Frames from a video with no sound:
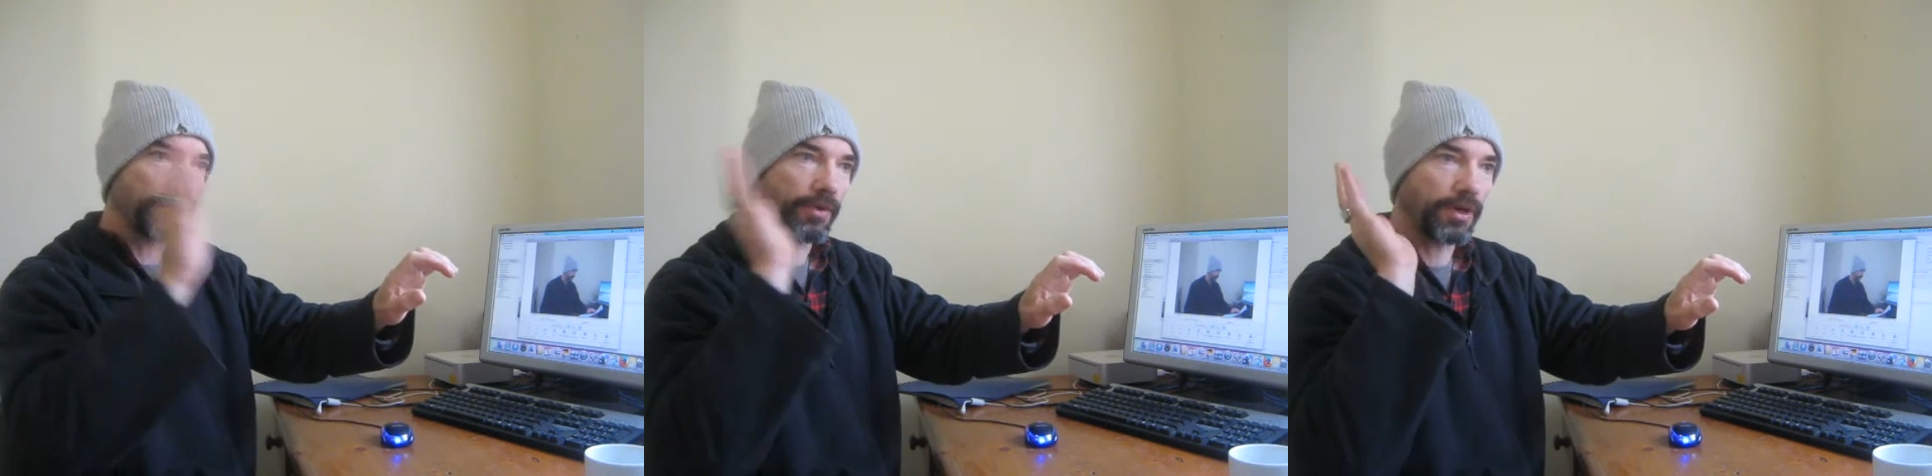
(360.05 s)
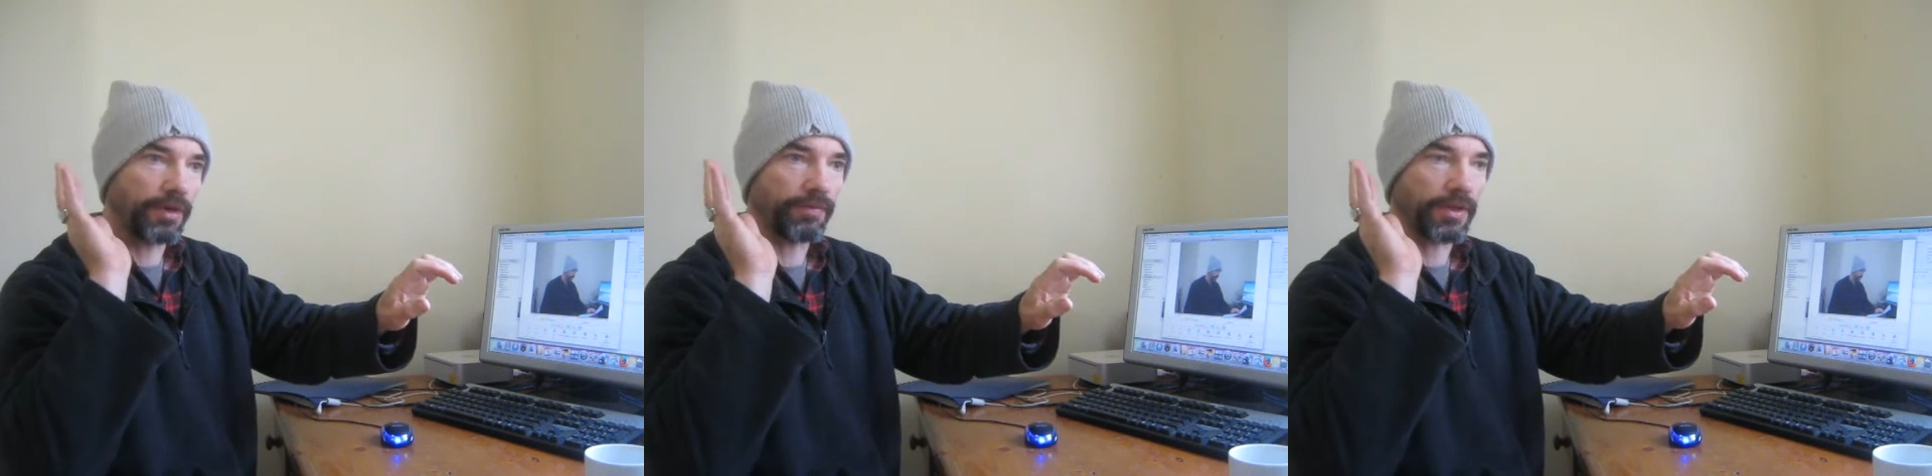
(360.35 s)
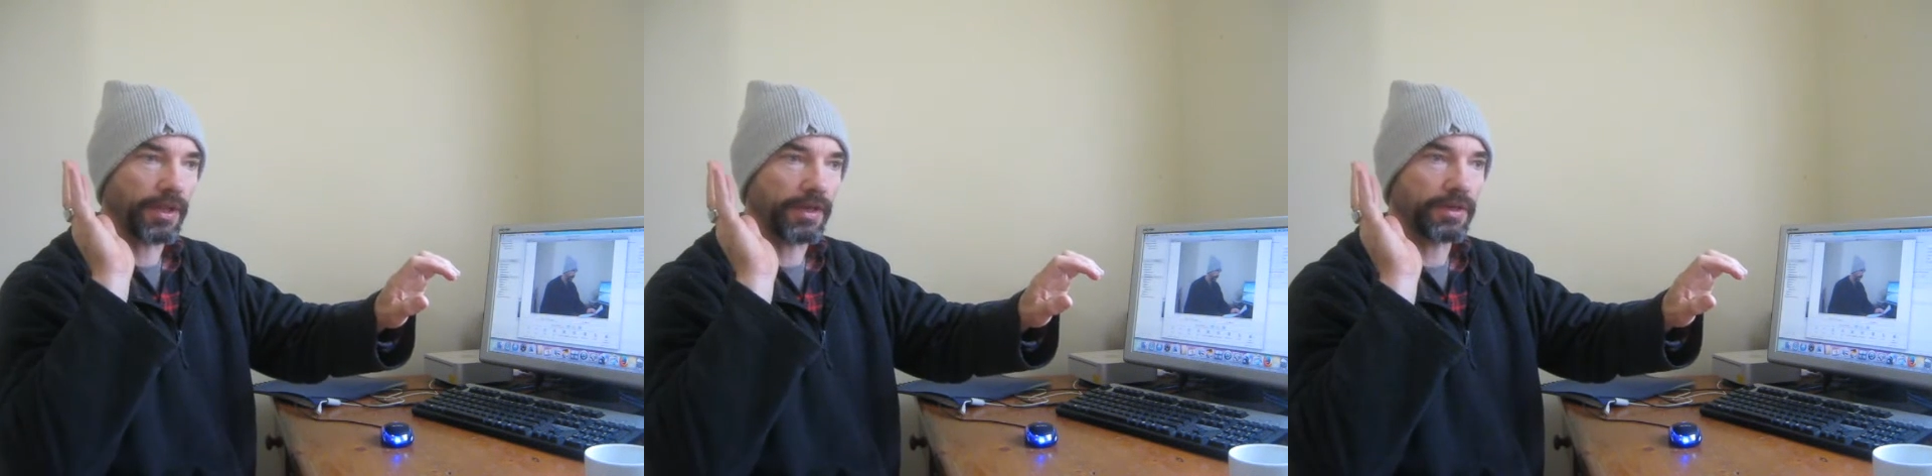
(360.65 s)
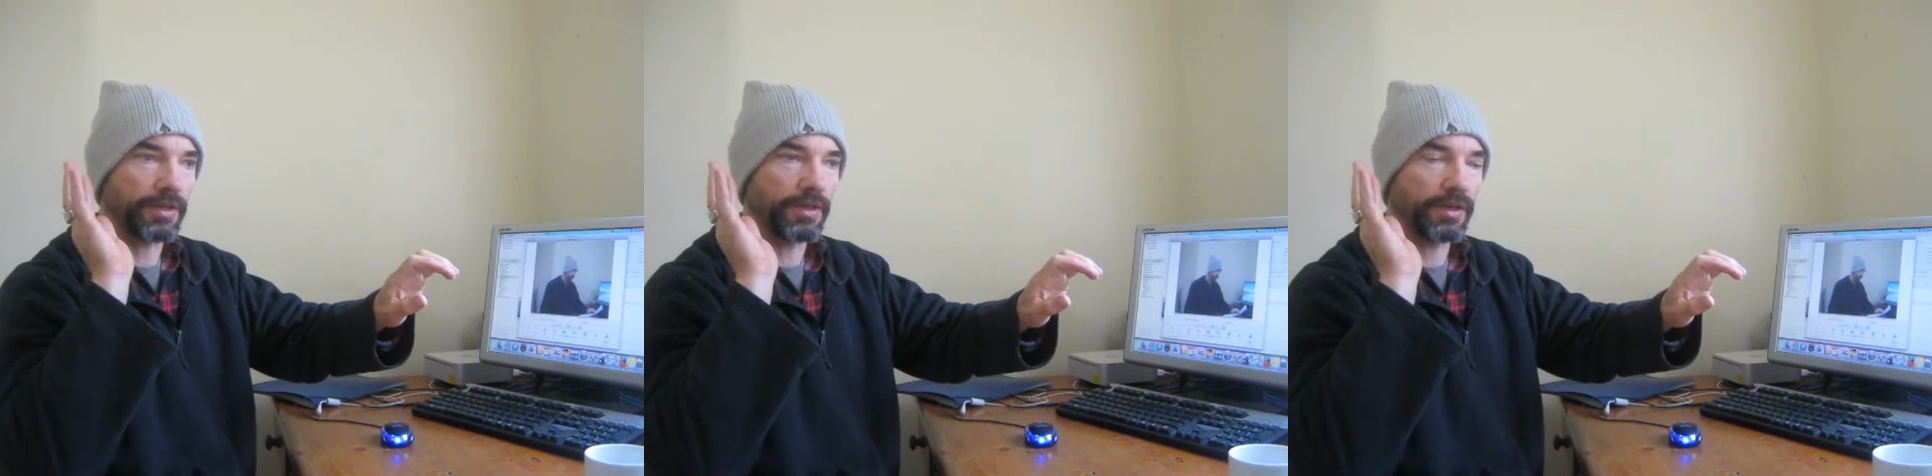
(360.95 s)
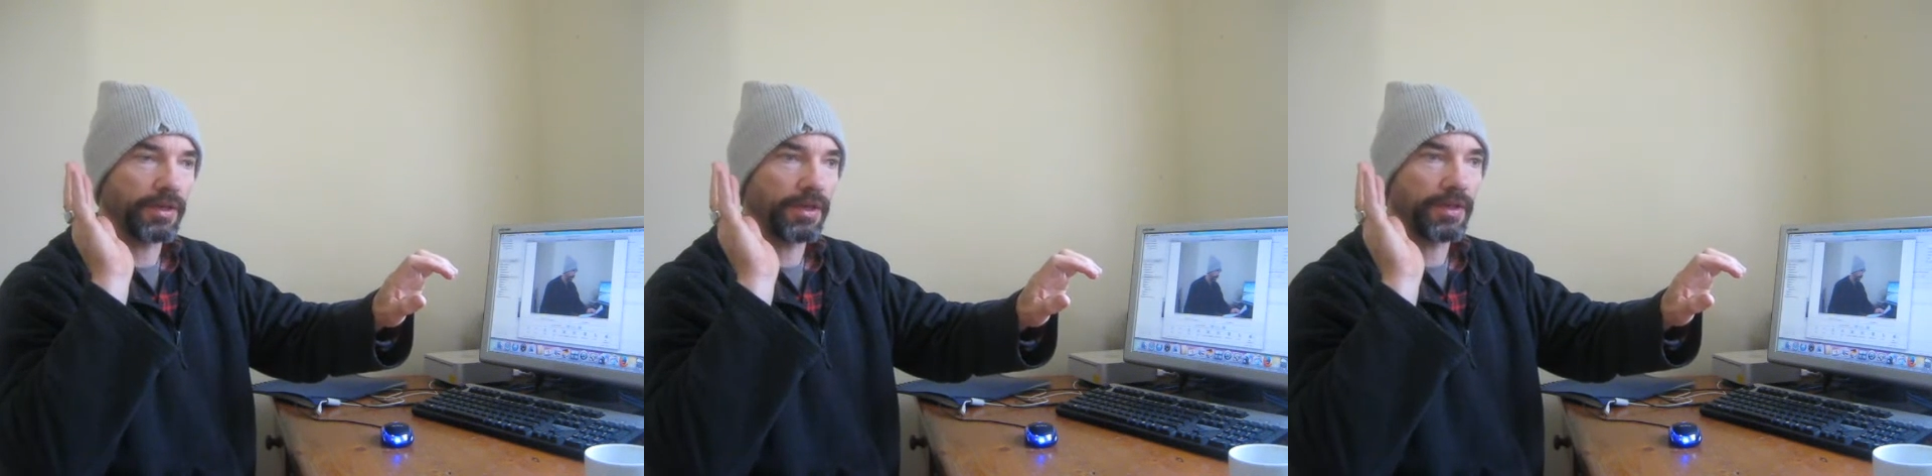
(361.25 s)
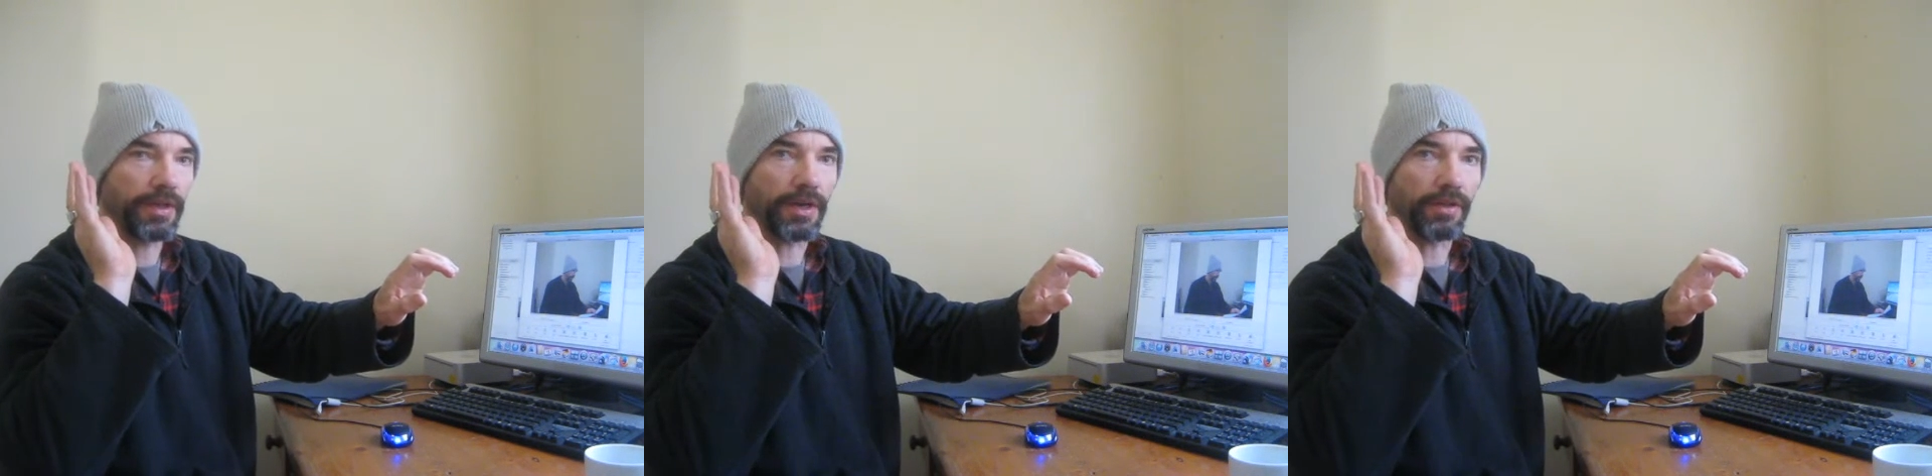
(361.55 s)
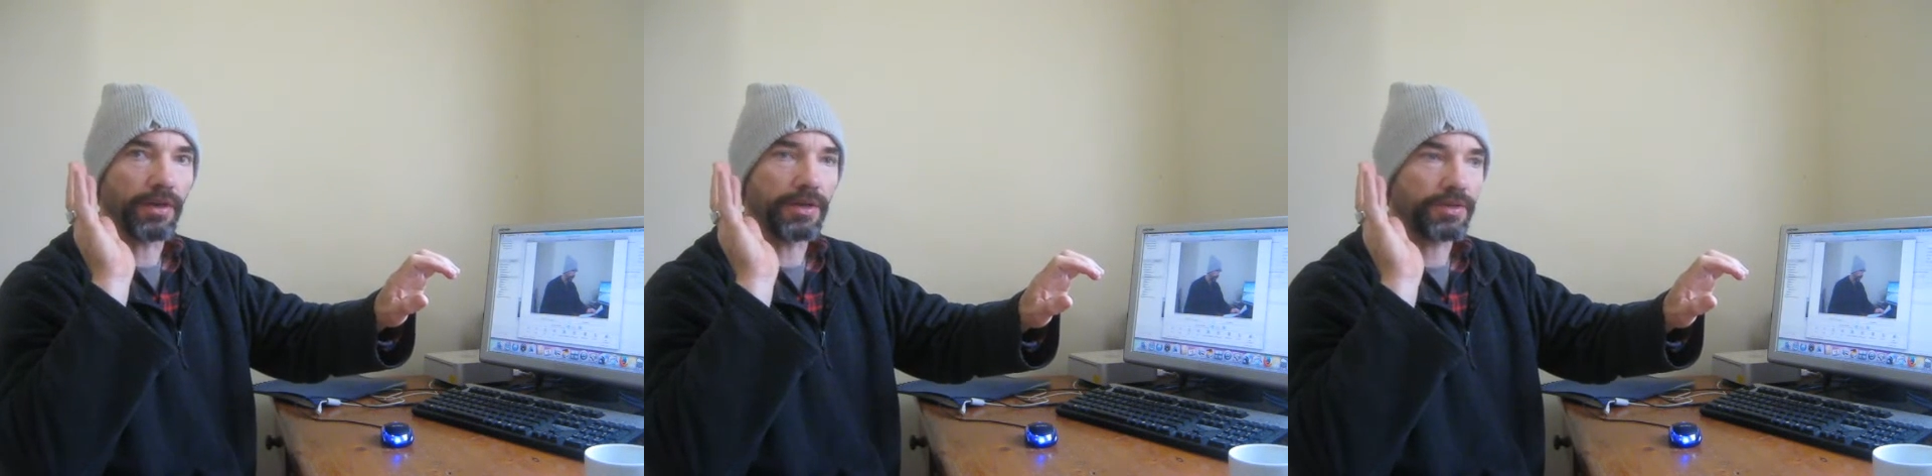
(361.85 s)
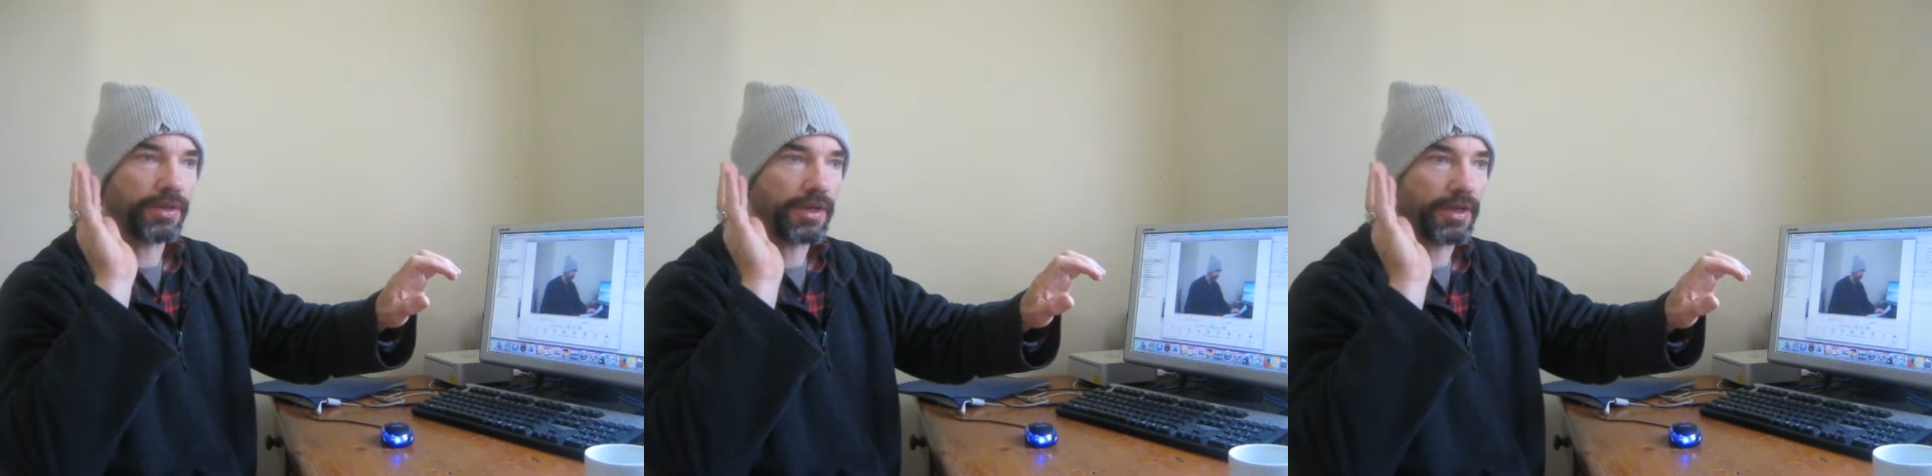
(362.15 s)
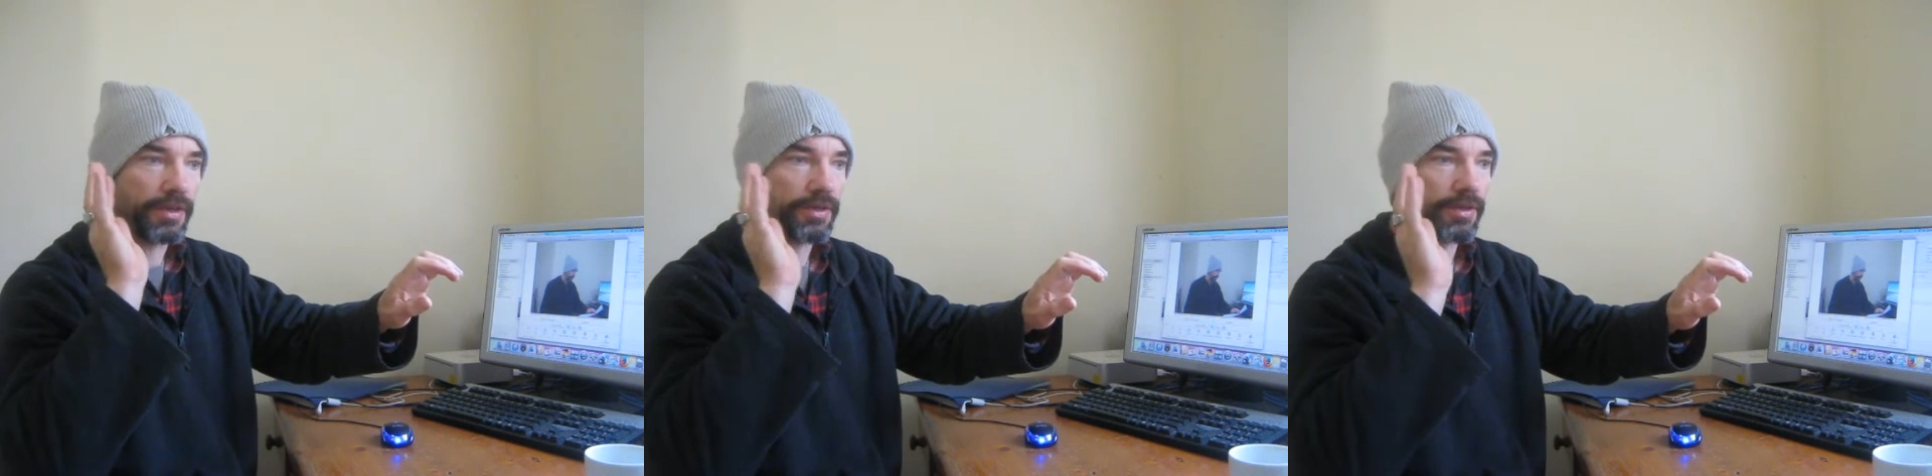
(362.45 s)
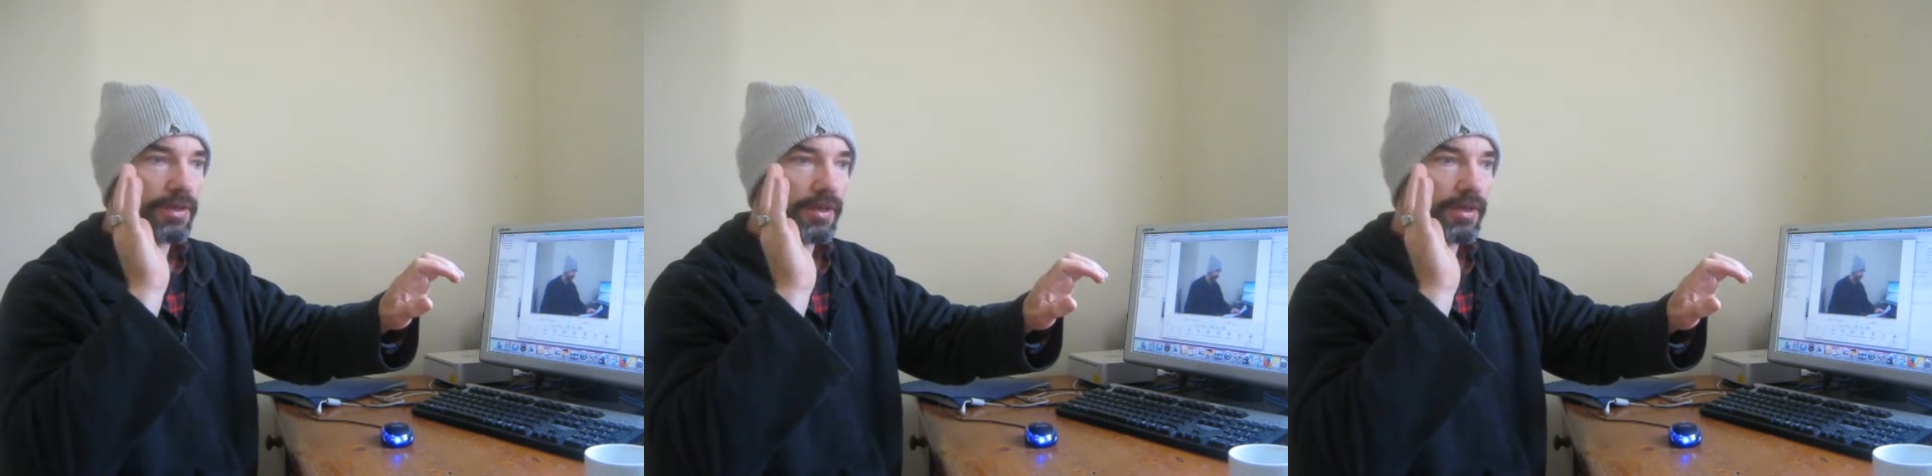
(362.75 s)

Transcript: right off the clutch. That aligns the gears.